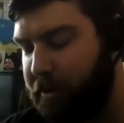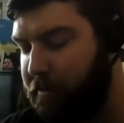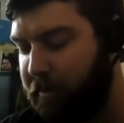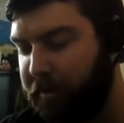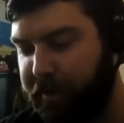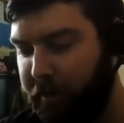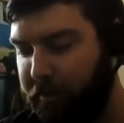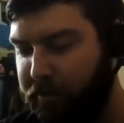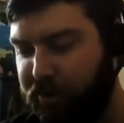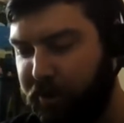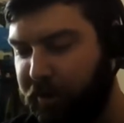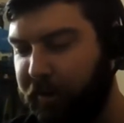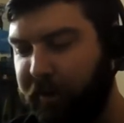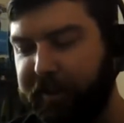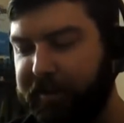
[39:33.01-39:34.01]
There was some
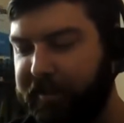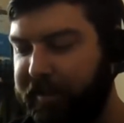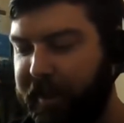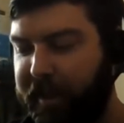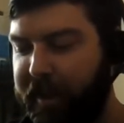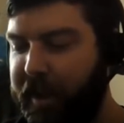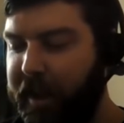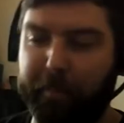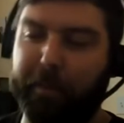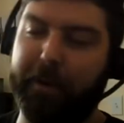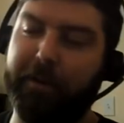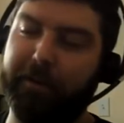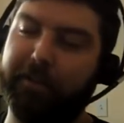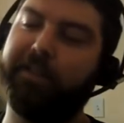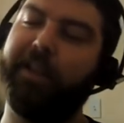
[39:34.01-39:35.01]
journalist but
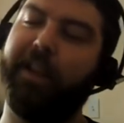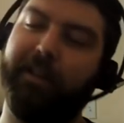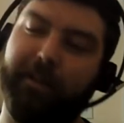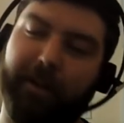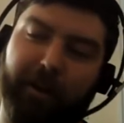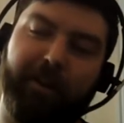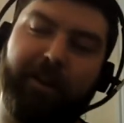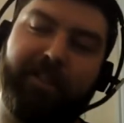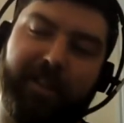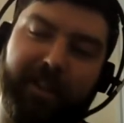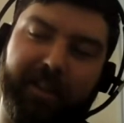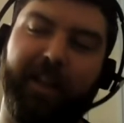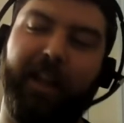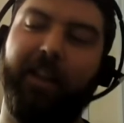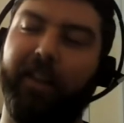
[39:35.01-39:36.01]
he was saying
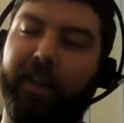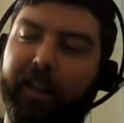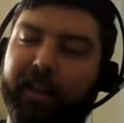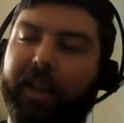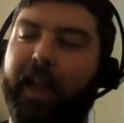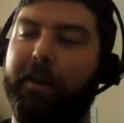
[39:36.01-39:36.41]
noticing that like